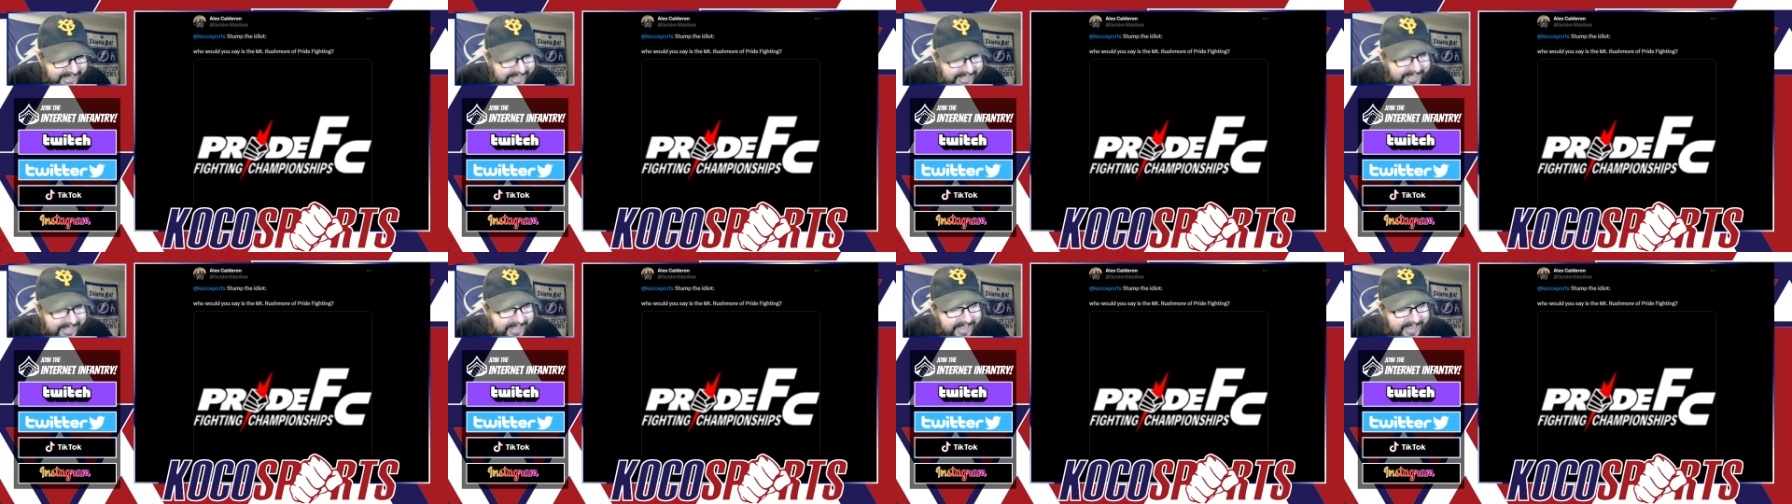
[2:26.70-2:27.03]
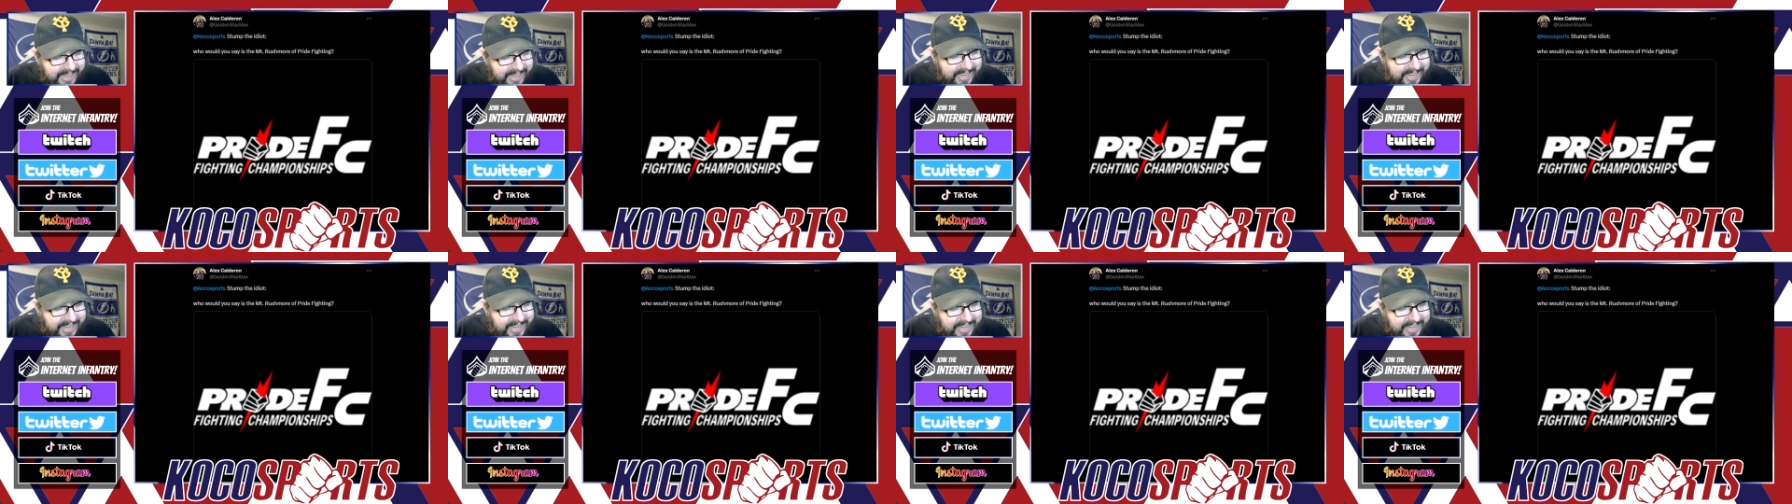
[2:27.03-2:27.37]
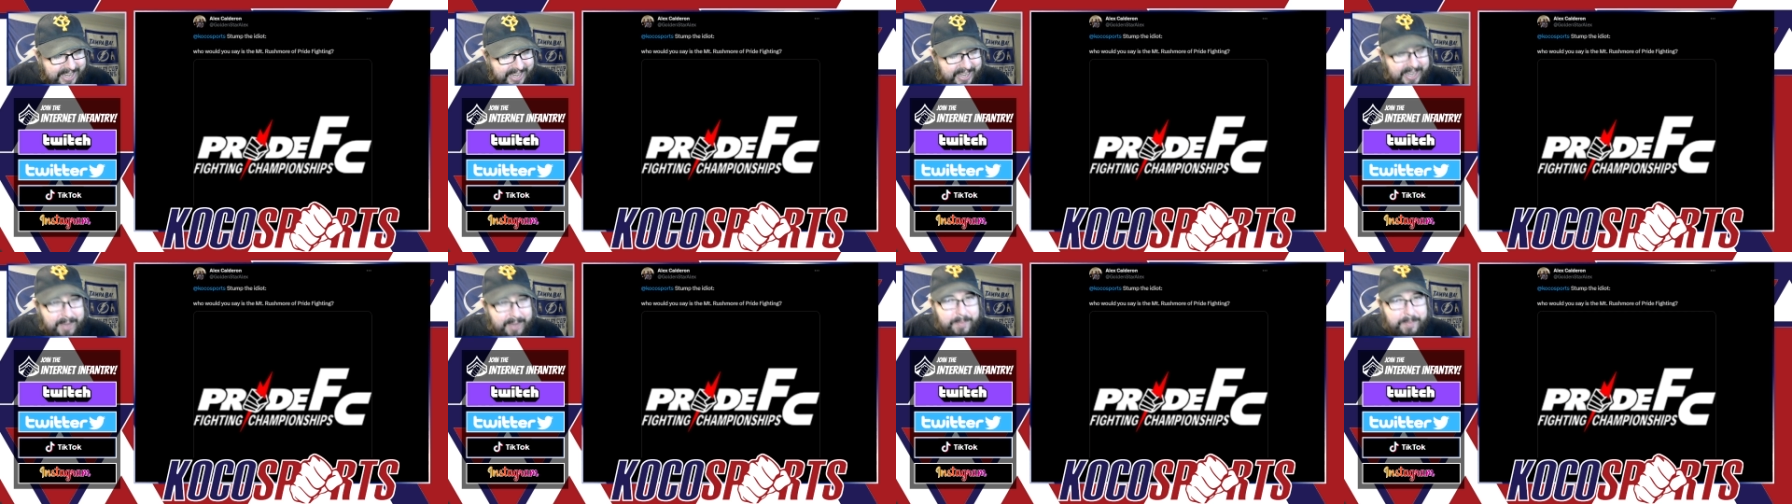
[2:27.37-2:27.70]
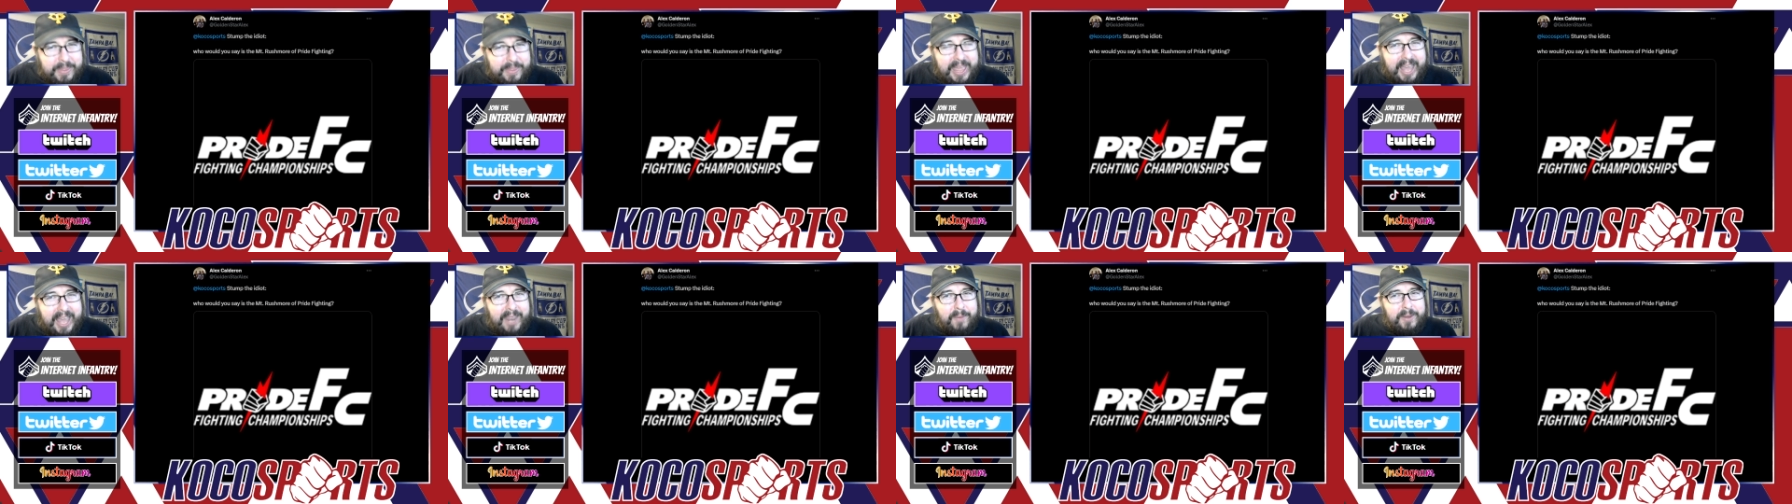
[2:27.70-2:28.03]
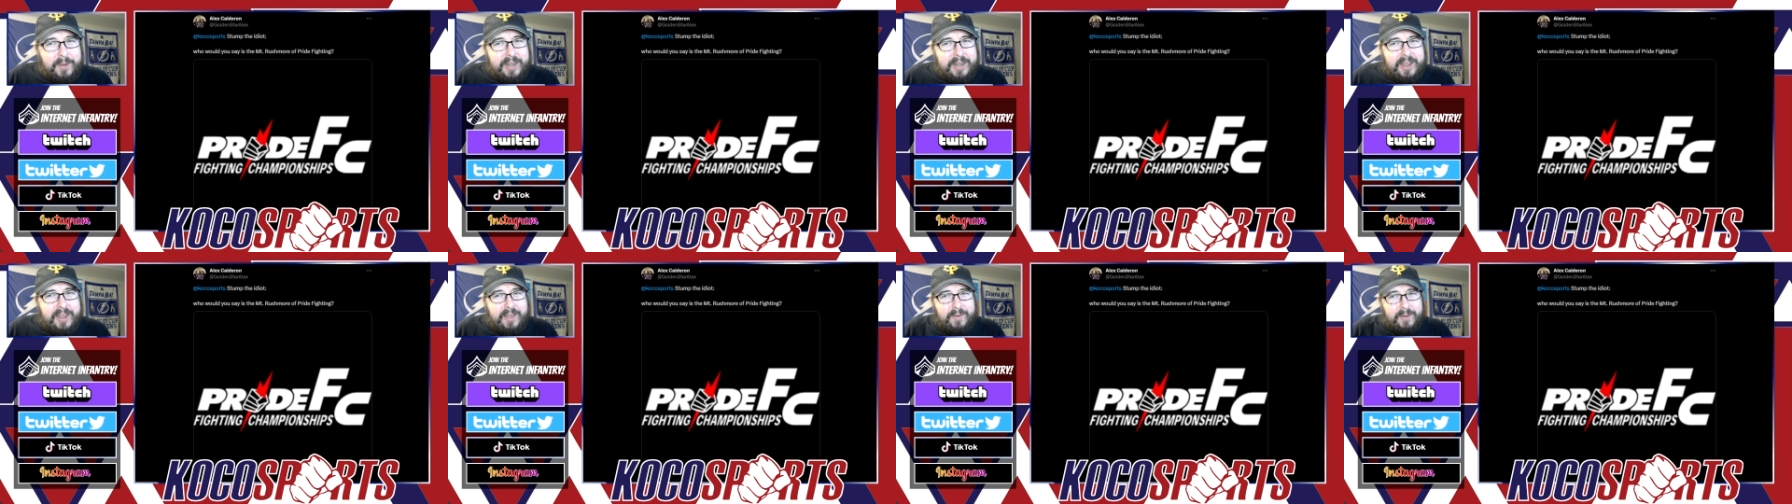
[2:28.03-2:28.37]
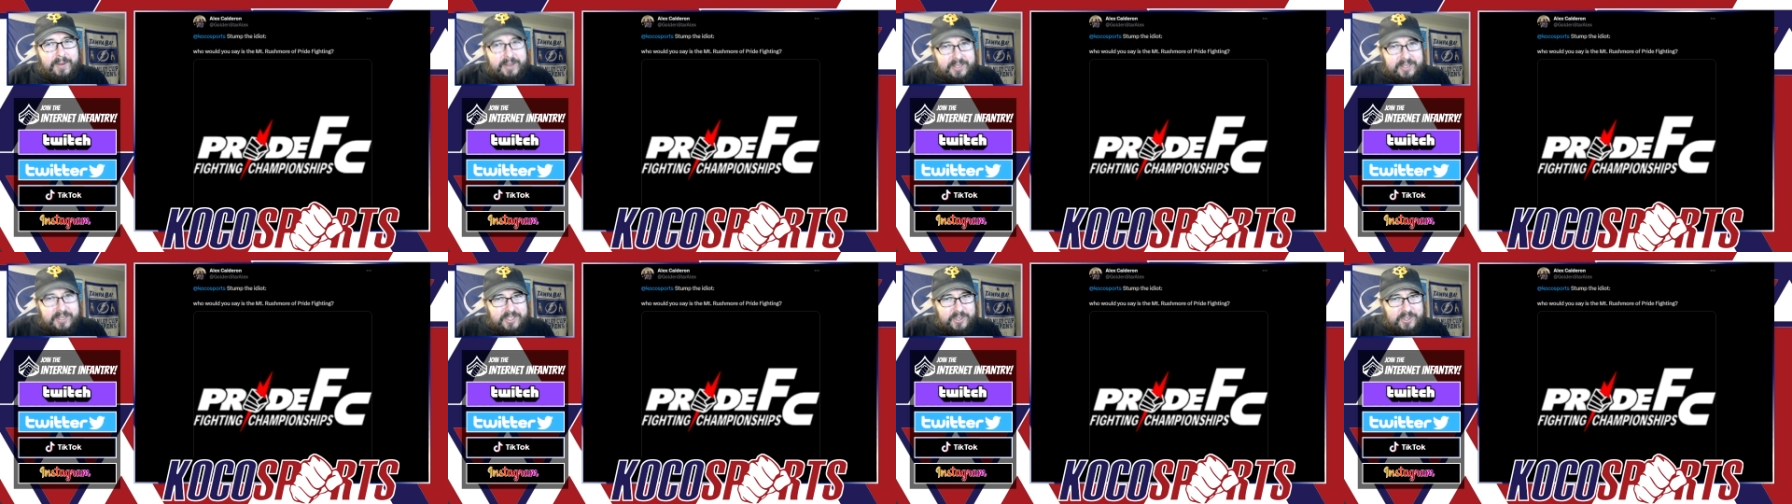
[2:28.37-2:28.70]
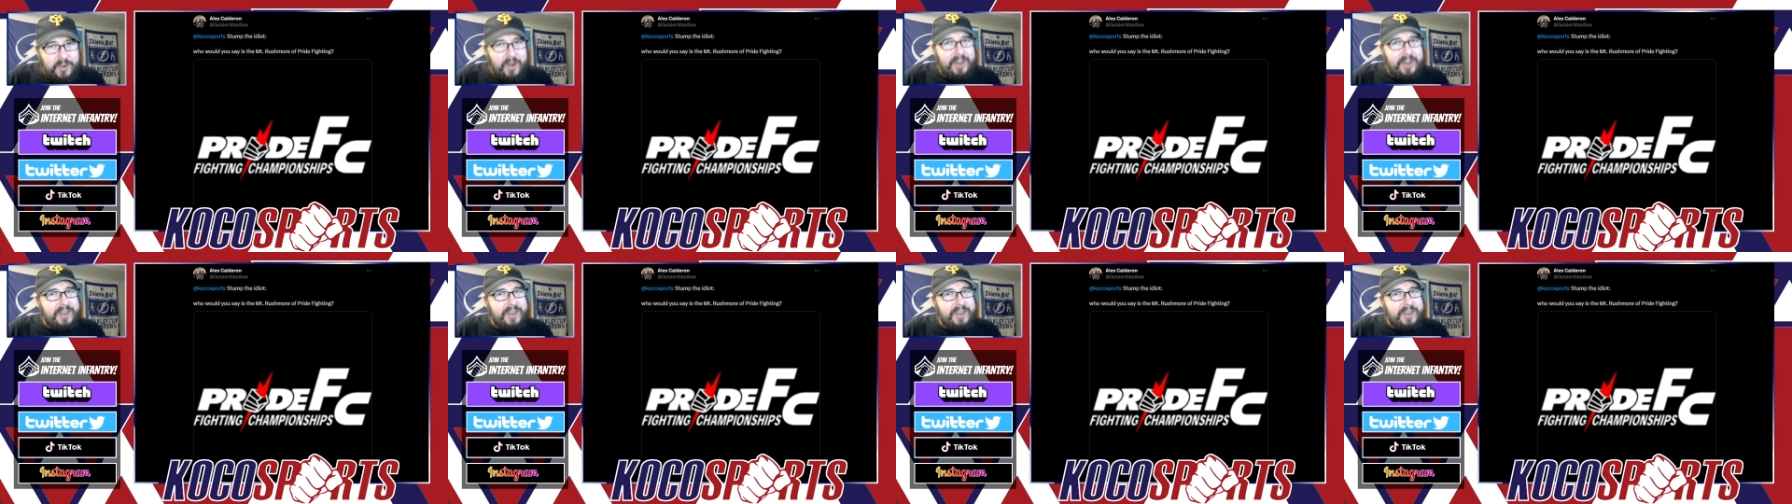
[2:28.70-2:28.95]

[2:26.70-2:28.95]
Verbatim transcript: Now that we're sure